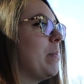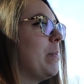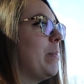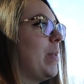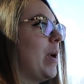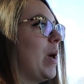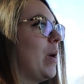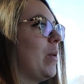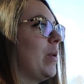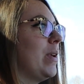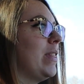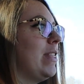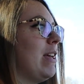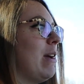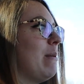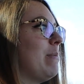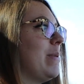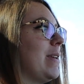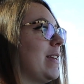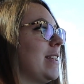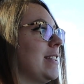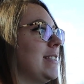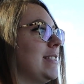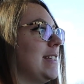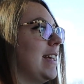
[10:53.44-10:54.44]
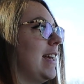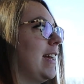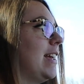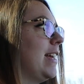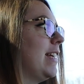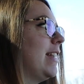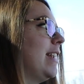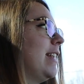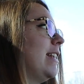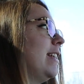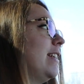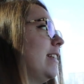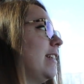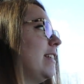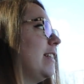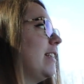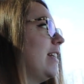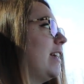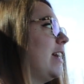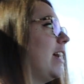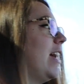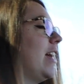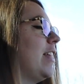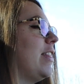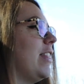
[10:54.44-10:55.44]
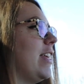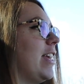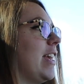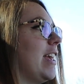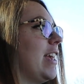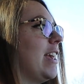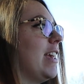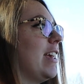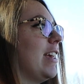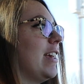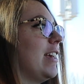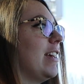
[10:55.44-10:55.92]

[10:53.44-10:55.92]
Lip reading: But with that being said, I think,